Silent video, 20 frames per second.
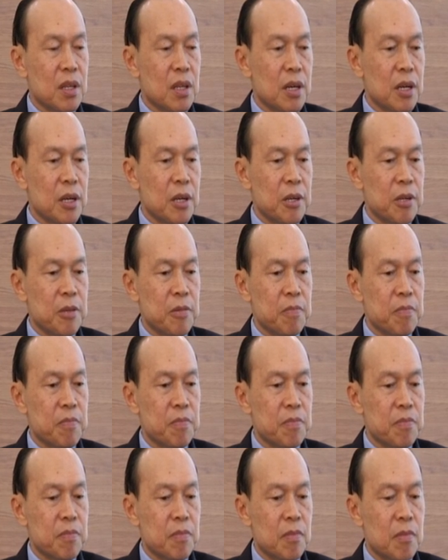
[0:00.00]
the
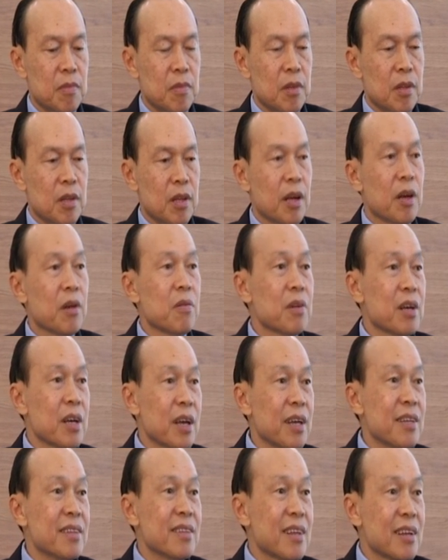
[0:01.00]

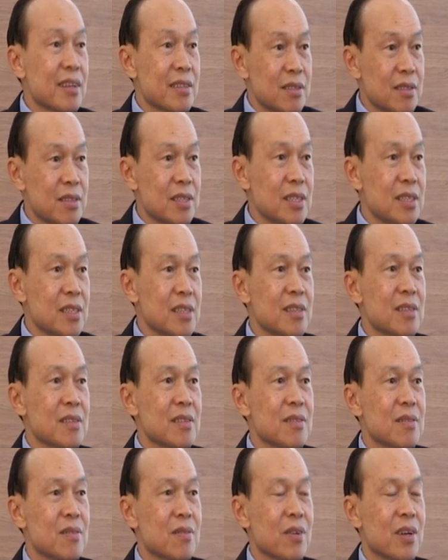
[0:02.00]
healthcare industry,
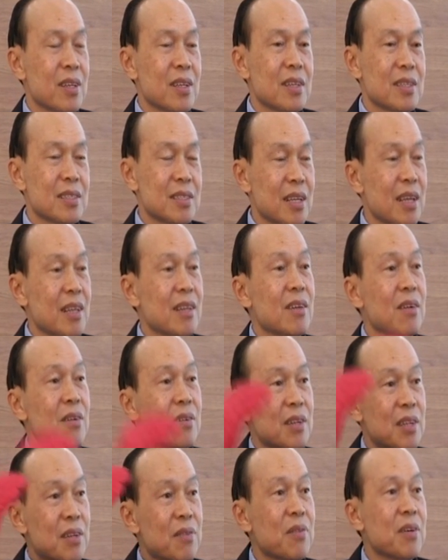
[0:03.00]
where the standard
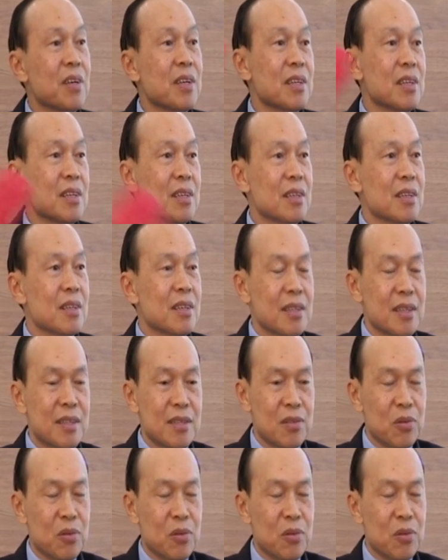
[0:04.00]
of living is